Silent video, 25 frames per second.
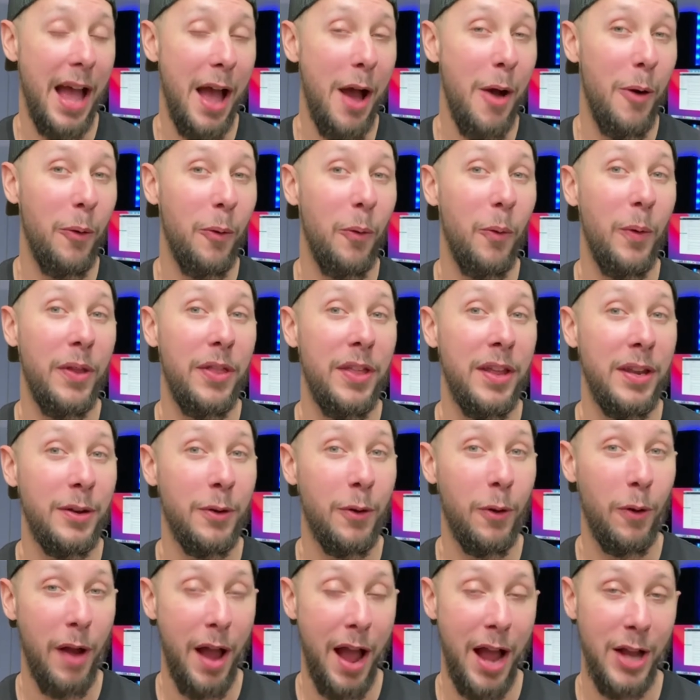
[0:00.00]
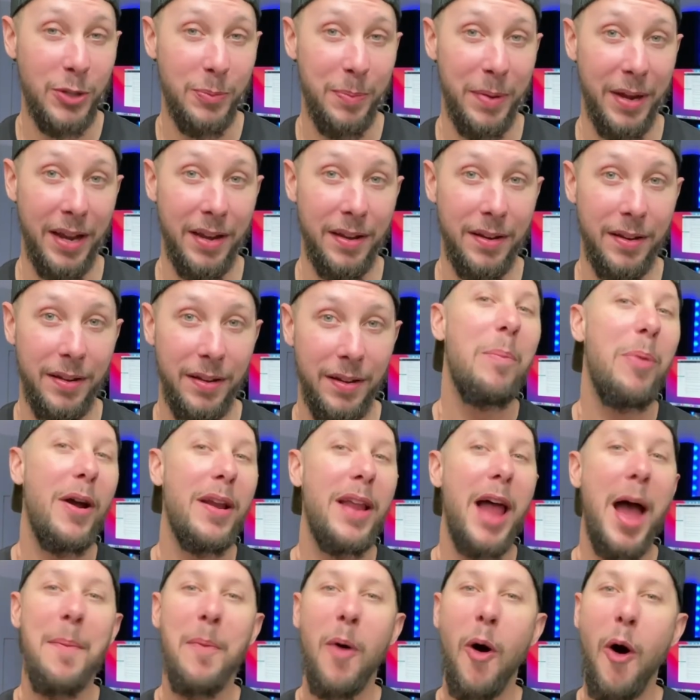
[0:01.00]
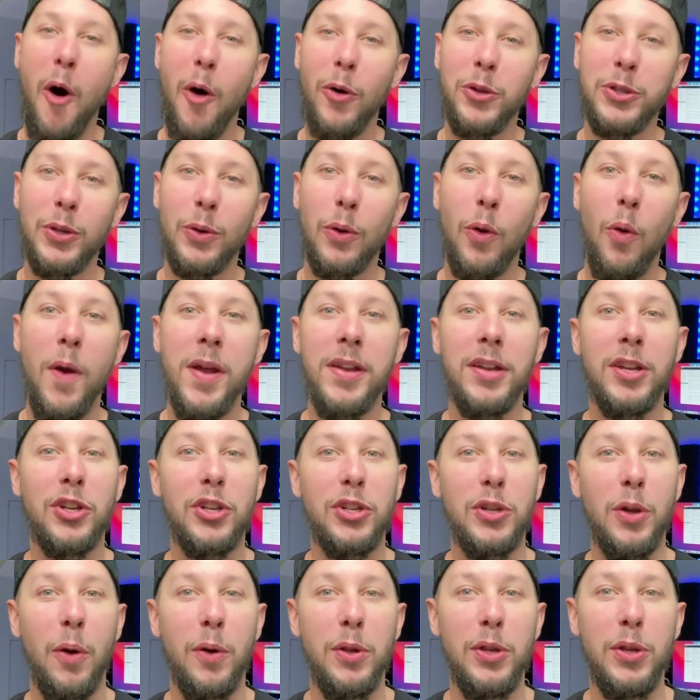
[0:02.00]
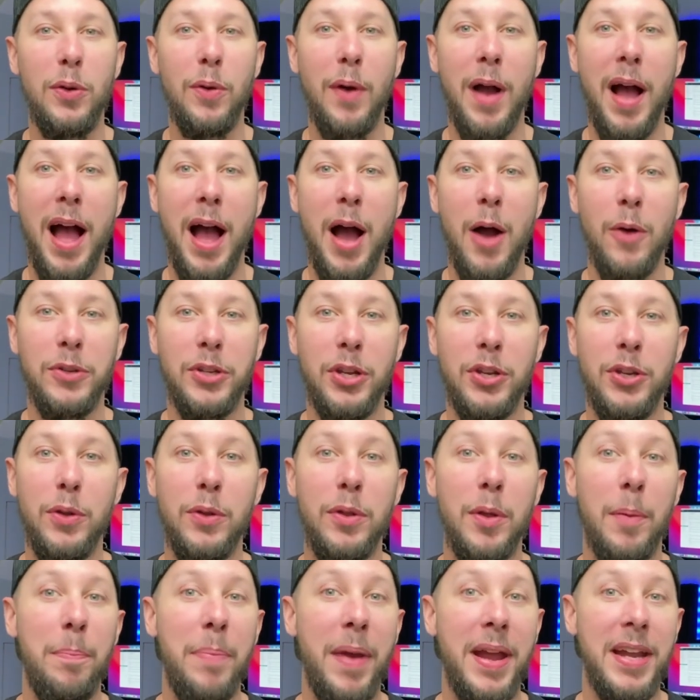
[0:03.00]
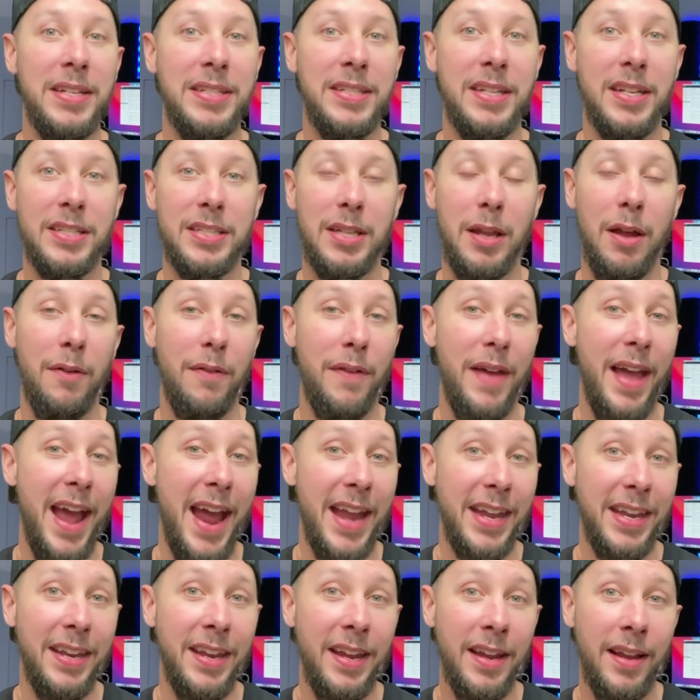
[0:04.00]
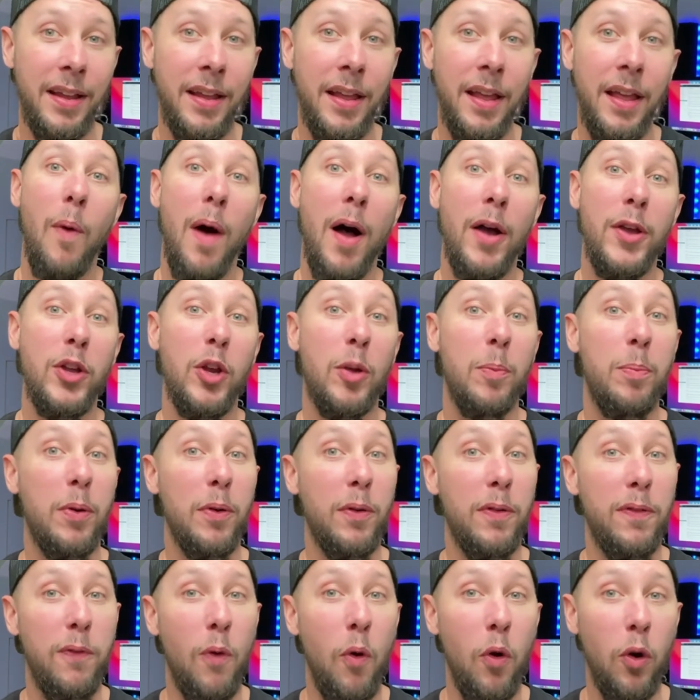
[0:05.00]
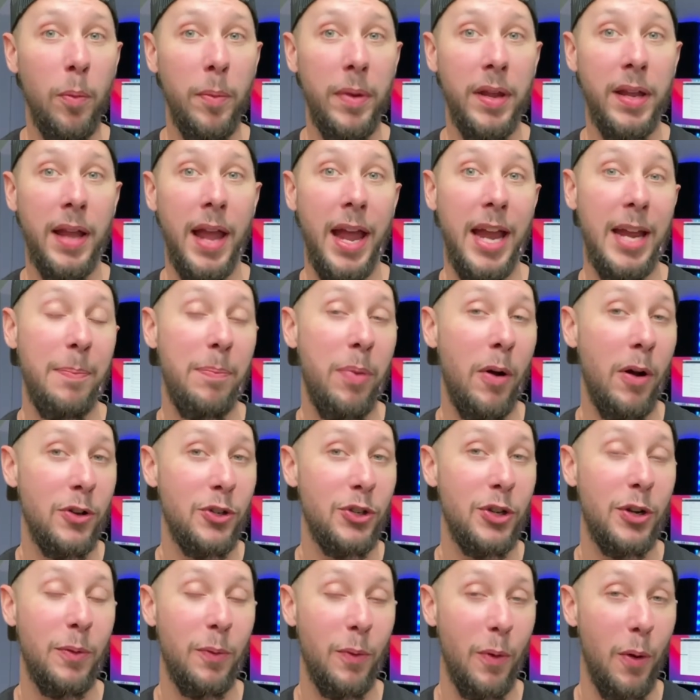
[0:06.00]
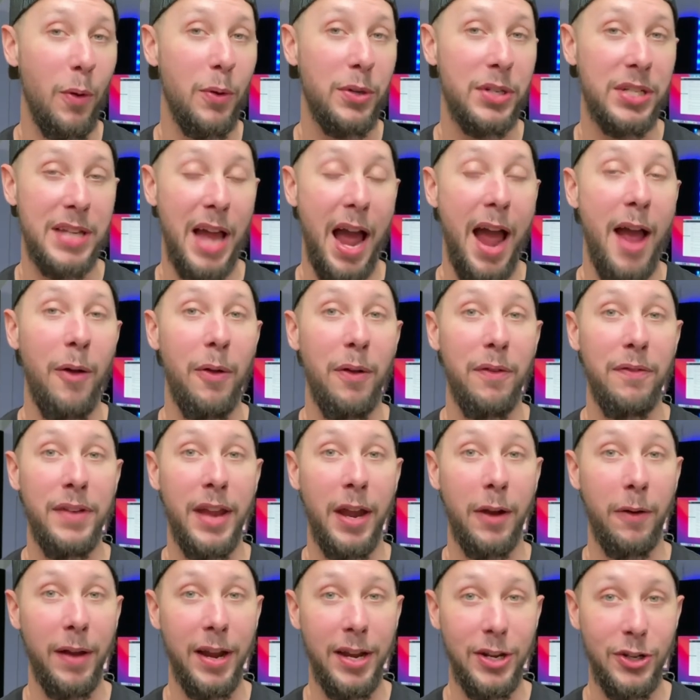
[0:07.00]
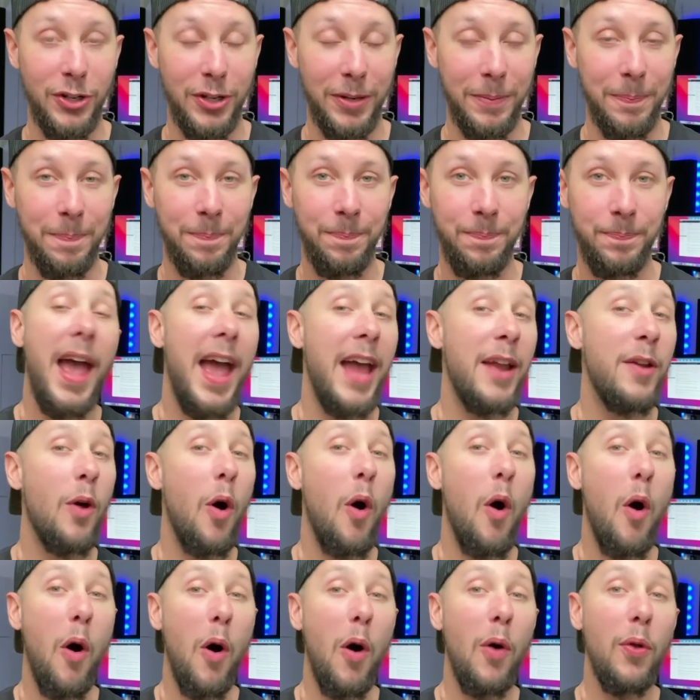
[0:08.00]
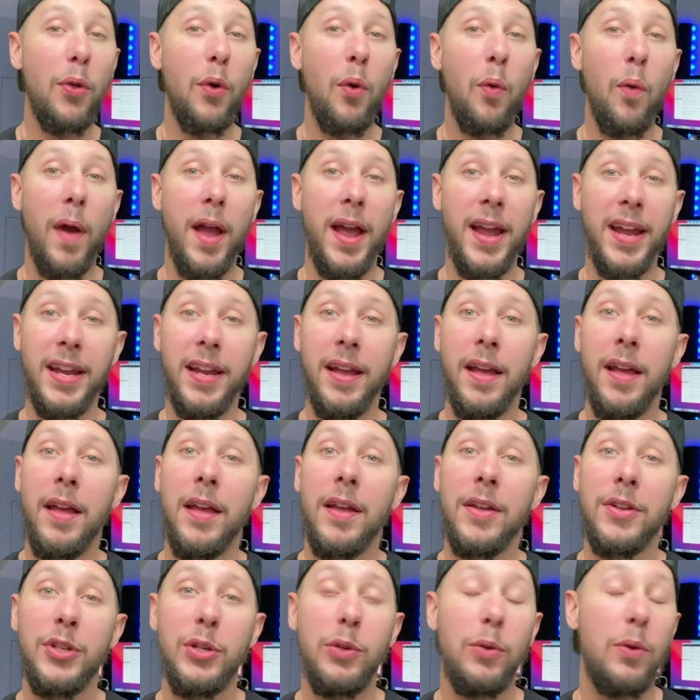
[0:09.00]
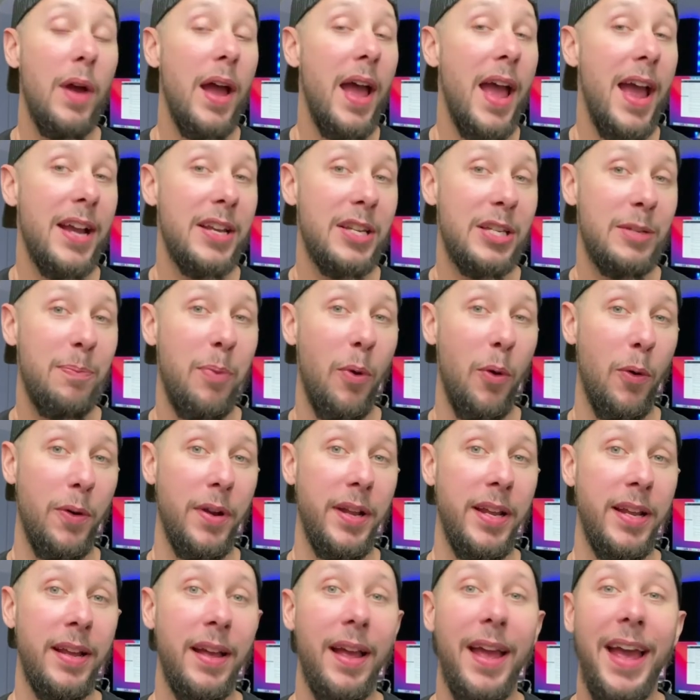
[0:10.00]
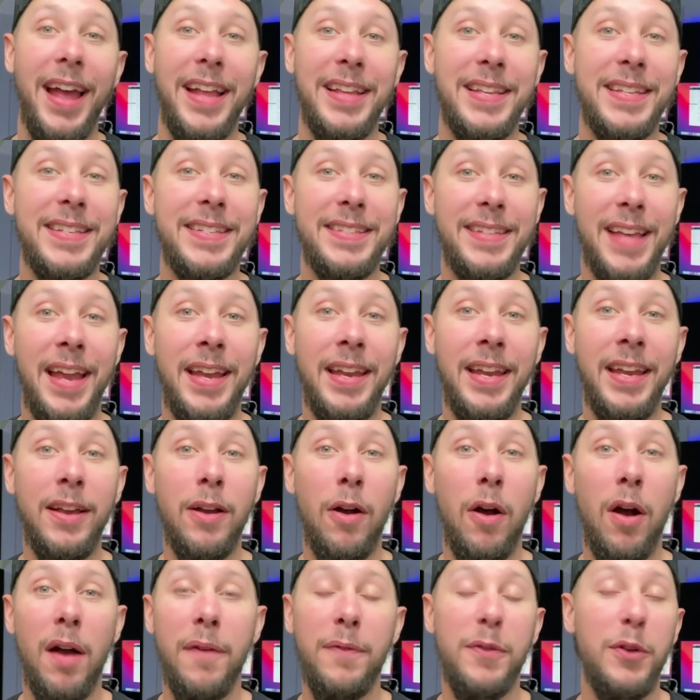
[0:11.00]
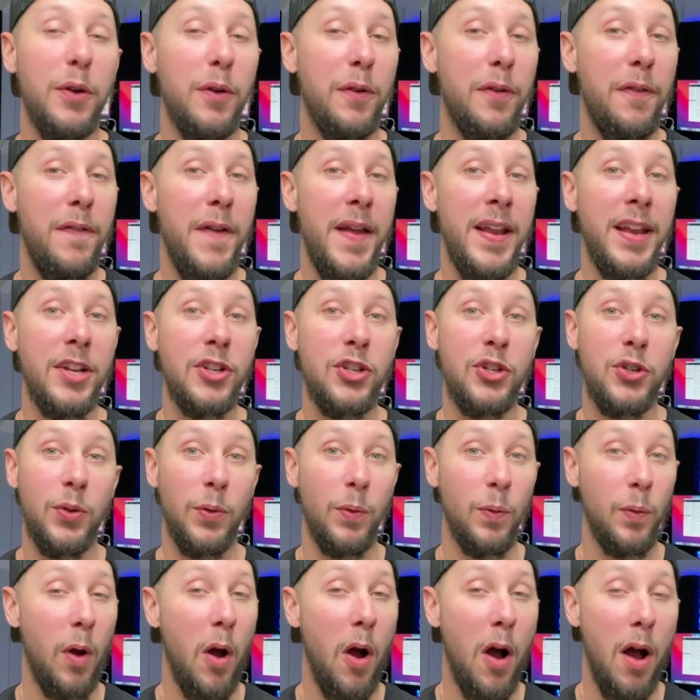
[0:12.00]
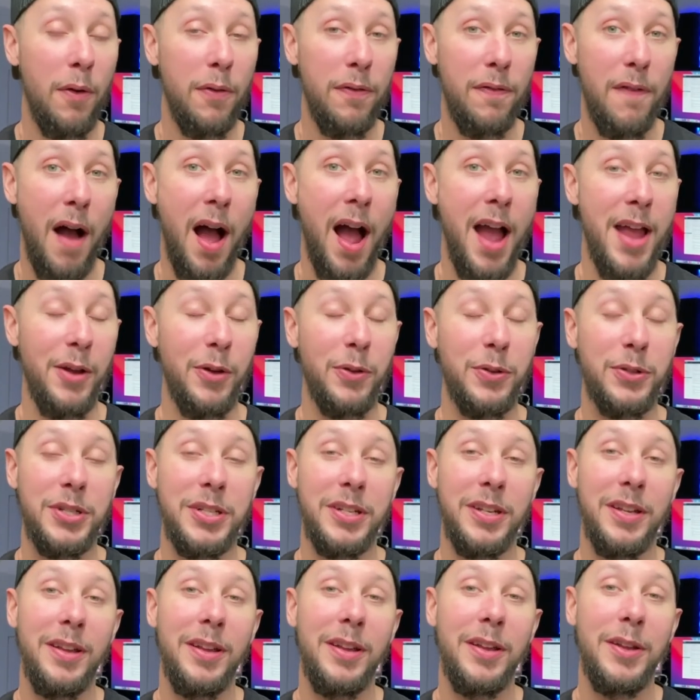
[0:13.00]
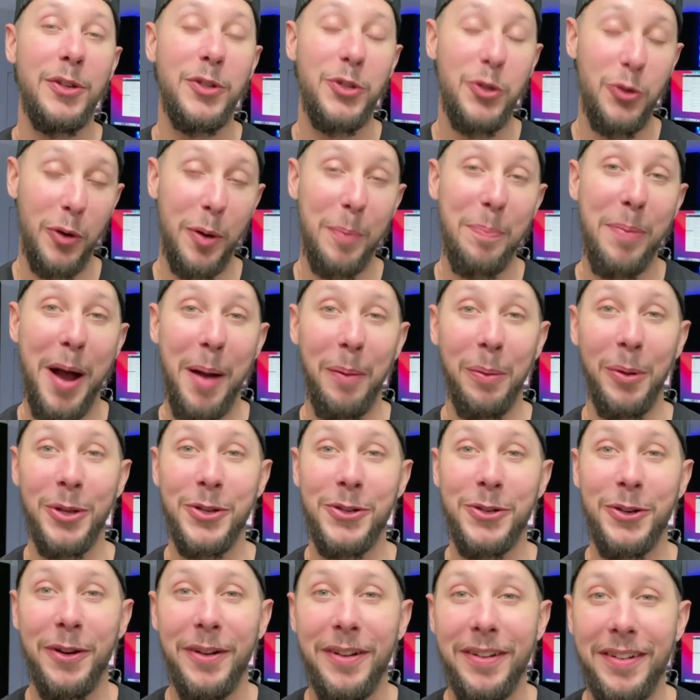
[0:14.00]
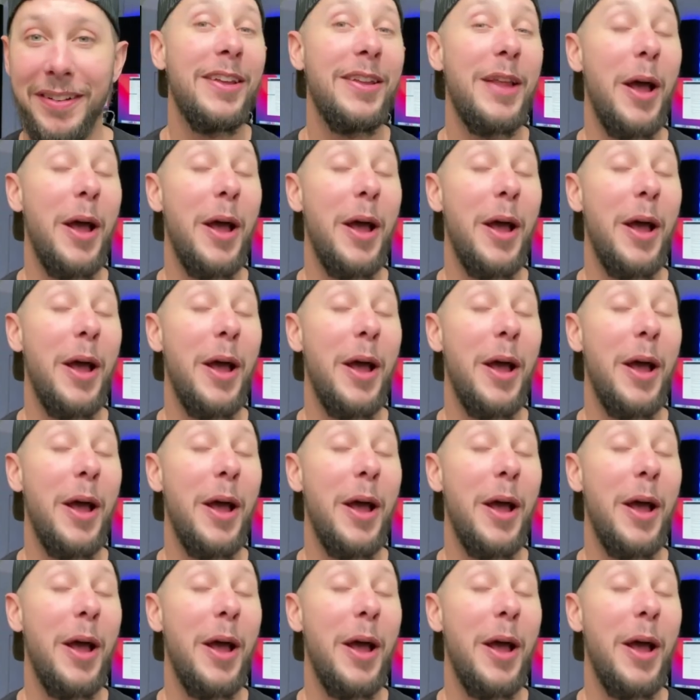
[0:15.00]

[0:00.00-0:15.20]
out within GarageBand. But I'm also going to show you how to do the basics of editing while you're performing a punch and roll style of narration and all the way to exporting and sending off your finished raw files to a publisher.